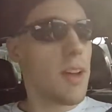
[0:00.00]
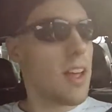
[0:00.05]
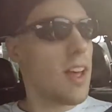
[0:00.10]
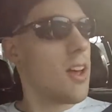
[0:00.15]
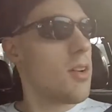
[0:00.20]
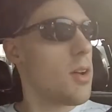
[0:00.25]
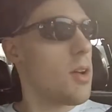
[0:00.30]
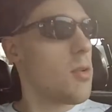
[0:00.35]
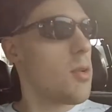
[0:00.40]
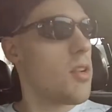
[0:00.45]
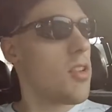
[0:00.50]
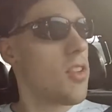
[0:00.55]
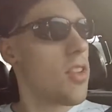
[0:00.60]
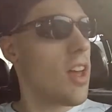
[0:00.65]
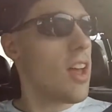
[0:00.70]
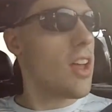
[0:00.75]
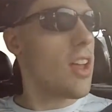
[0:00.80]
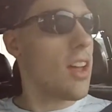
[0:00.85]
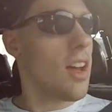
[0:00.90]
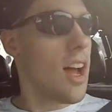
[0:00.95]
again, it was
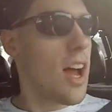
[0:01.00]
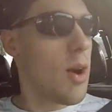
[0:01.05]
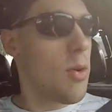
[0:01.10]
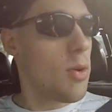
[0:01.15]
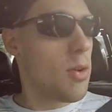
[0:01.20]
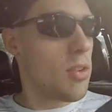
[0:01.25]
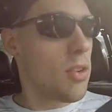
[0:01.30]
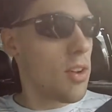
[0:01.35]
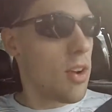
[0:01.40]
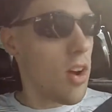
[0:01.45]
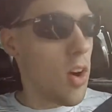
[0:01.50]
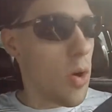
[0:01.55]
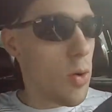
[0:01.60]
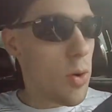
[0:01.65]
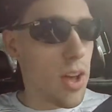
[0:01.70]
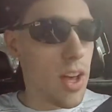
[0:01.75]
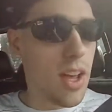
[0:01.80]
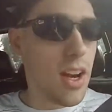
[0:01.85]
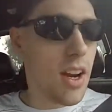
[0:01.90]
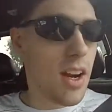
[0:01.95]
like I would go
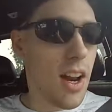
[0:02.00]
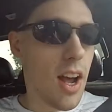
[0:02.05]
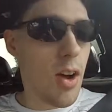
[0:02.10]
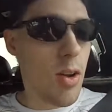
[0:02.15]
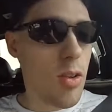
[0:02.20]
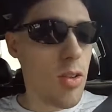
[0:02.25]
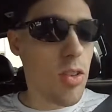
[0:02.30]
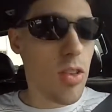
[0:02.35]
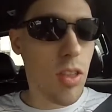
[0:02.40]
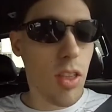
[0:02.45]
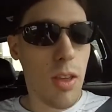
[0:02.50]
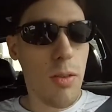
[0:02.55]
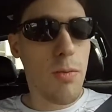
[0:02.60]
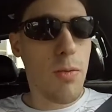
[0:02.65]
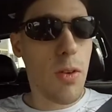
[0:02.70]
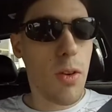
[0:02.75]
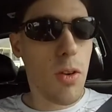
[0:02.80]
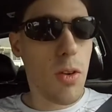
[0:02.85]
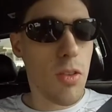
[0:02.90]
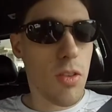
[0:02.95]
in and out of sleep
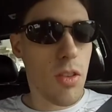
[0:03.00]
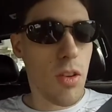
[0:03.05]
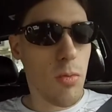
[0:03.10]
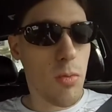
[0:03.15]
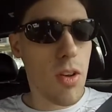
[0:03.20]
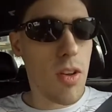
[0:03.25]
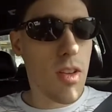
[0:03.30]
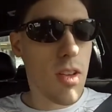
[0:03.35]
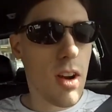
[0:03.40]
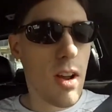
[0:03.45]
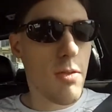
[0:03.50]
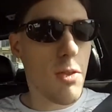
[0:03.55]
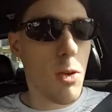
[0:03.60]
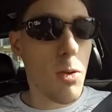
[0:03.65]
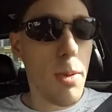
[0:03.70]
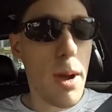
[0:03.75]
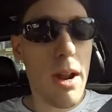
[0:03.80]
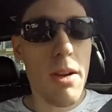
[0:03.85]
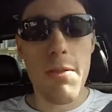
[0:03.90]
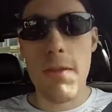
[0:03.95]
for some reason after
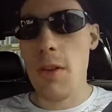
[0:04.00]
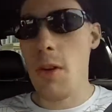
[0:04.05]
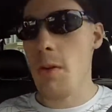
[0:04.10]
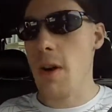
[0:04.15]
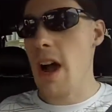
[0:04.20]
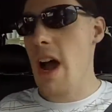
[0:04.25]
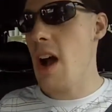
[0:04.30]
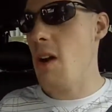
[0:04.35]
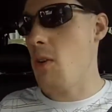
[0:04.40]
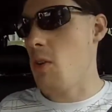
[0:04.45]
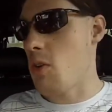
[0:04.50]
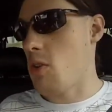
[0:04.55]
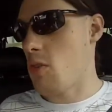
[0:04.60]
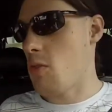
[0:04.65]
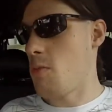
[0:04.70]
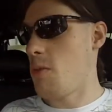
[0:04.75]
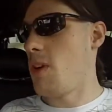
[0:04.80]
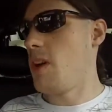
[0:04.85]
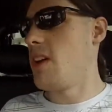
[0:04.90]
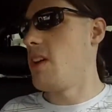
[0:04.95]
about a few hours,
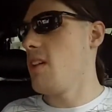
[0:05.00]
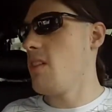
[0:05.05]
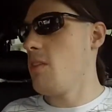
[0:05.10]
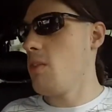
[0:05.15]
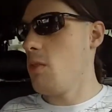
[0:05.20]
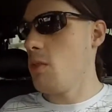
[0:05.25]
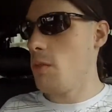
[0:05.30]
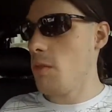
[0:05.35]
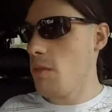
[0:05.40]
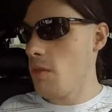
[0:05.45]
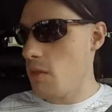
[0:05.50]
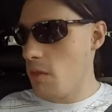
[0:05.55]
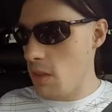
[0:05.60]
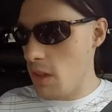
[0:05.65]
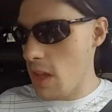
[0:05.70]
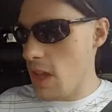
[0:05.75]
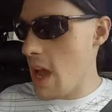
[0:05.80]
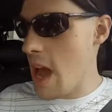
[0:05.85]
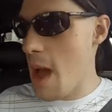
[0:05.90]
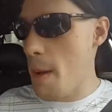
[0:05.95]
but
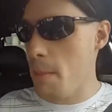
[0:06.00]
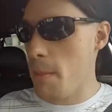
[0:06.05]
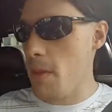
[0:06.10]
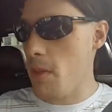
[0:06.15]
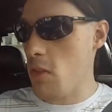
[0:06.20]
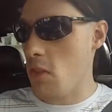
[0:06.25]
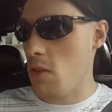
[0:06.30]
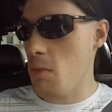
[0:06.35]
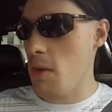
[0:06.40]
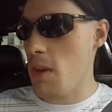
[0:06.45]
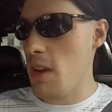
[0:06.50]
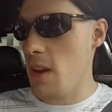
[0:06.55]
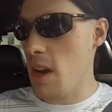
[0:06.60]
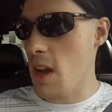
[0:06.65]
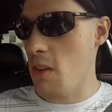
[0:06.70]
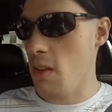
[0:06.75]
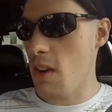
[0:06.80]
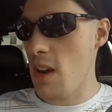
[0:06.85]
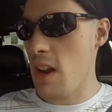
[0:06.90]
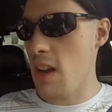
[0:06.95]
it happens to me
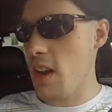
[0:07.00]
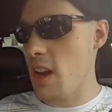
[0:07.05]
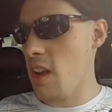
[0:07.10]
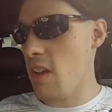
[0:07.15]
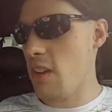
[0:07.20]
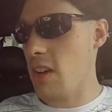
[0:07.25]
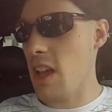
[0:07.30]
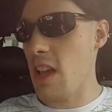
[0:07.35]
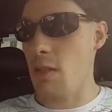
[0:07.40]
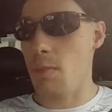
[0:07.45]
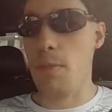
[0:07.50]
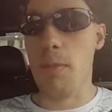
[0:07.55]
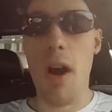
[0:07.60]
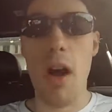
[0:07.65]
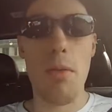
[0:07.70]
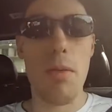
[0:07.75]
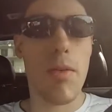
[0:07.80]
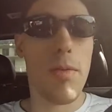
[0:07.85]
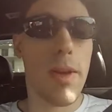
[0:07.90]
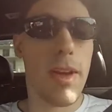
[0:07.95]
now nowadays,
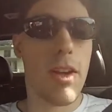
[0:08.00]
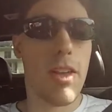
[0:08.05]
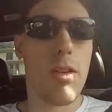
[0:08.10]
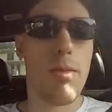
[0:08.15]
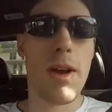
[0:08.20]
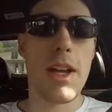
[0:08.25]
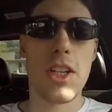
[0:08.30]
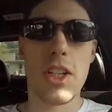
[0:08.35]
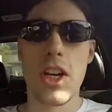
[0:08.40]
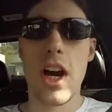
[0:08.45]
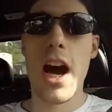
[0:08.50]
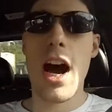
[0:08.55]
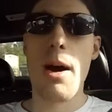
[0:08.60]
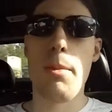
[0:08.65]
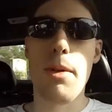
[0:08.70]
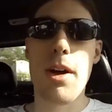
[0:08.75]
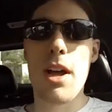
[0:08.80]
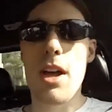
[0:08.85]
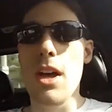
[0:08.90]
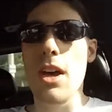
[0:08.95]
probably because of my job.
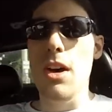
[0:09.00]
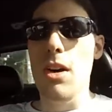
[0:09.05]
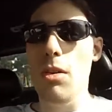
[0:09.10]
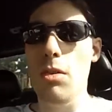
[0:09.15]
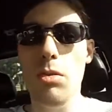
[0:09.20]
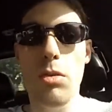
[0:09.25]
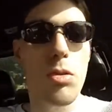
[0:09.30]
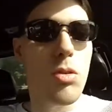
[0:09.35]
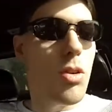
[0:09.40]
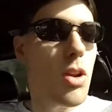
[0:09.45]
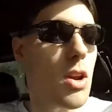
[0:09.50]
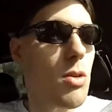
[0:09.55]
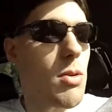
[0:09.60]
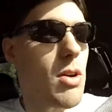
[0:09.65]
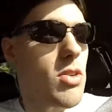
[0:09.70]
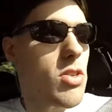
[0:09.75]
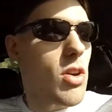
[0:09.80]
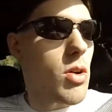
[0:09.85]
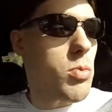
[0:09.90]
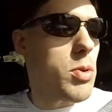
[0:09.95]
Well,
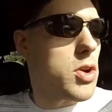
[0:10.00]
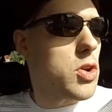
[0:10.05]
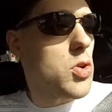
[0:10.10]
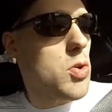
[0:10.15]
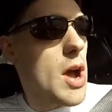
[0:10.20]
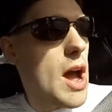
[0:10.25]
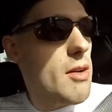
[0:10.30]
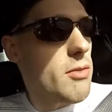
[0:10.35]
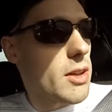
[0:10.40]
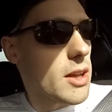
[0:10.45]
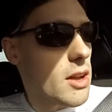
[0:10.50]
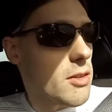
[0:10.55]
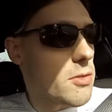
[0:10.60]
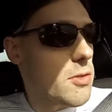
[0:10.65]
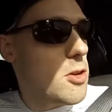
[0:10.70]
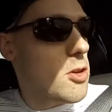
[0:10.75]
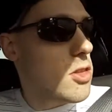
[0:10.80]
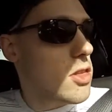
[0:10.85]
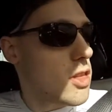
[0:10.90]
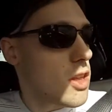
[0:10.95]
anyway, so we do have like a
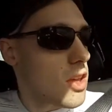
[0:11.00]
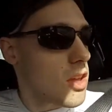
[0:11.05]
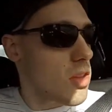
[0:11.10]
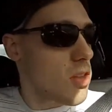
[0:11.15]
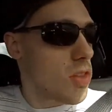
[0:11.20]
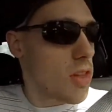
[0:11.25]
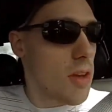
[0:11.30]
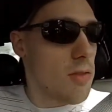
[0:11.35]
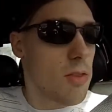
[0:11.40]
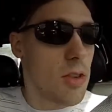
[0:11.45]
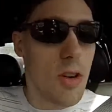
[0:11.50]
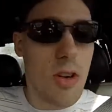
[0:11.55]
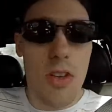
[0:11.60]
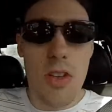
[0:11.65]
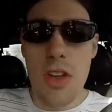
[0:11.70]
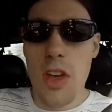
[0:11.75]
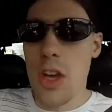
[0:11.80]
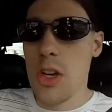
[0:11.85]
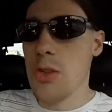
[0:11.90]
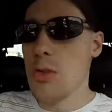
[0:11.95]
few things left on our
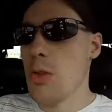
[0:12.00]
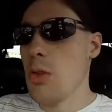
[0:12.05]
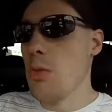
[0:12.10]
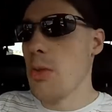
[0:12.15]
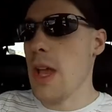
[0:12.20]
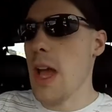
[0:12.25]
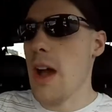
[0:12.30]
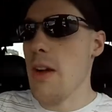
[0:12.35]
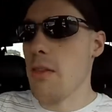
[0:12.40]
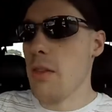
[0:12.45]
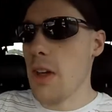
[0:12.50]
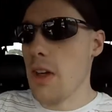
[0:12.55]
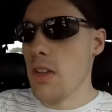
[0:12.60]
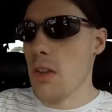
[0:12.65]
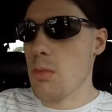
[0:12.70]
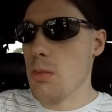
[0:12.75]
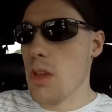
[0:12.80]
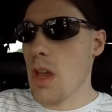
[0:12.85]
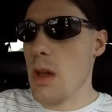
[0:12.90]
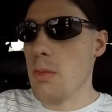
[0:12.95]
schedule. We have like
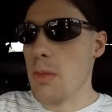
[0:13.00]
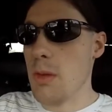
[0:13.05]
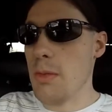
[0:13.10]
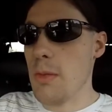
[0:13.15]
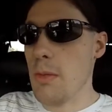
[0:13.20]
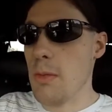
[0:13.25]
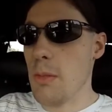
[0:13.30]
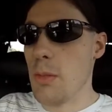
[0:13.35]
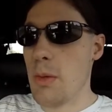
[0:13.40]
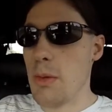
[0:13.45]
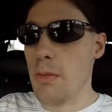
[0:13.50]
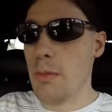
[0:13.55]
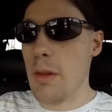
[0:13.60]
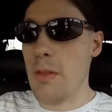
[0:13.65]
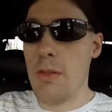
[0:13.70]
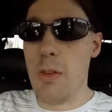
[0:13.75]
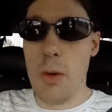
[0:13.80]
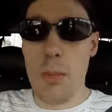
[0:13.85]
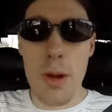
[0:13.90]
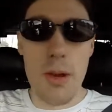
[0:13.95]
some time left
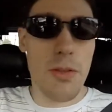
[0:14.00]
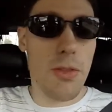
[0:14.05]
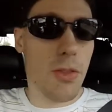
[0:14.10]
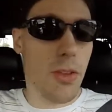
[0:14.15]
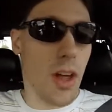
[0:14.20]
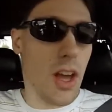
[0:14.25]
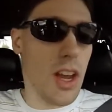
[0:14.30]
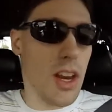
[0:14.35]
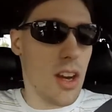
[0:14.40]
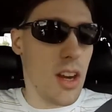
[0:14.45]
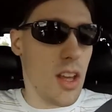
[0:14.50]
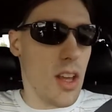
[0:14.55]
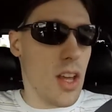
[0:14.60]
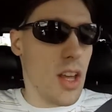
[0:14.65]
before my flight,